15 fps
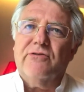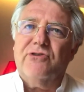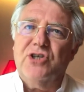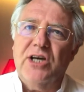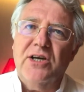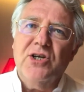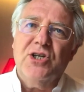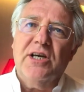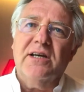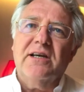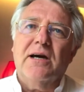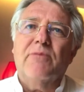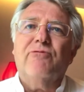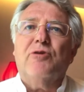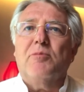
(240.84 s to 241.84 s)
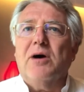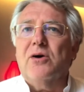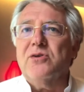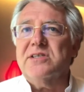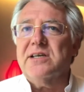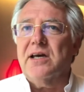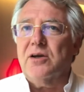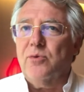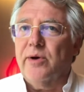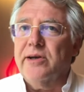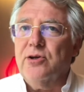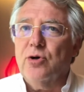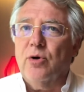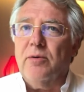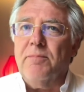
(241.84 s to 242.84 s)
of Shenzhen come from outside
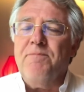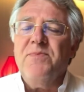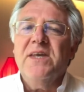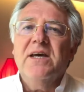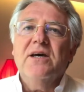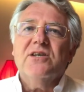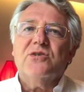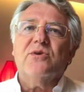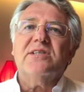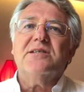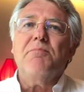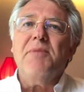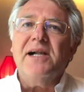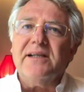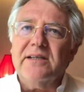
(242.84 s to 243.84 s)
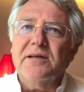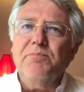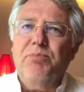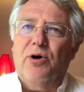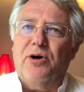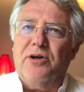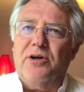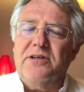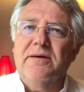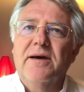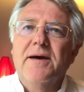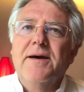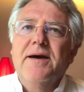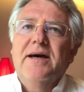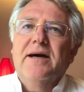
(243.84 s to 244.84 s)
Guangdong. So it's a melting pot.
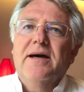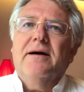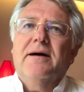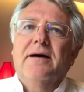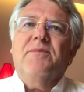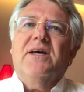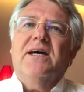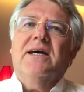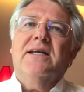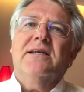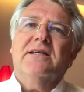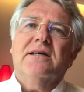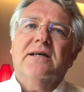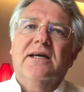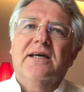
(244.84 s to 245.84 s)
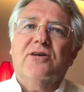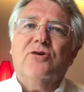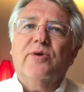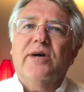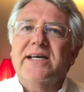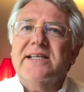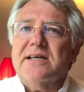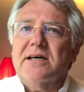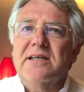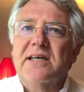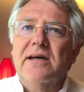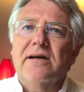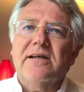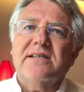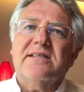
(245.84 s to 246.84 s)
And it creates
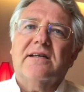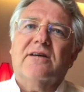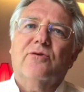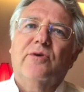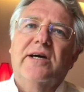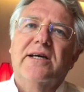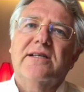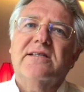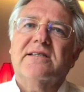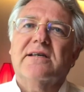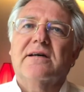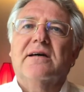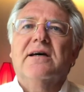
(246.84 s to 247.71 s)
ideas, it creates,